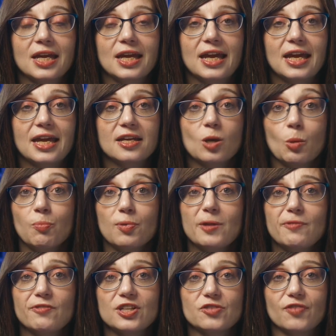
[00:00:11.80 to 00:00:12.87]
In a
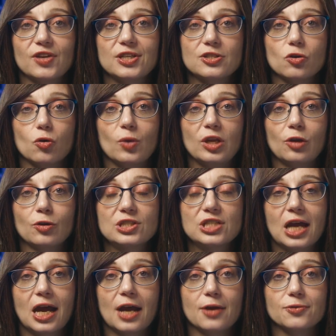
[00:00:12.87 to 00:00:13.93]
previous video, we looked
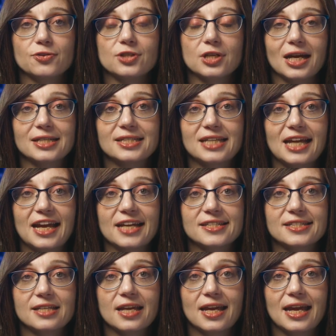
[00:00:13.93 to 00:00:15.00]
at how to
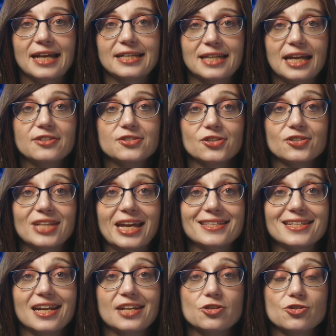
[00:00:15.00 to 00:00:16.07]
assess extensor
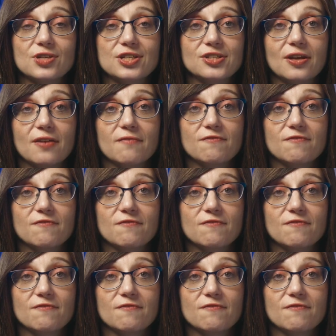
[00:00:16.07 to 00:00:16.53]
tendon injuries in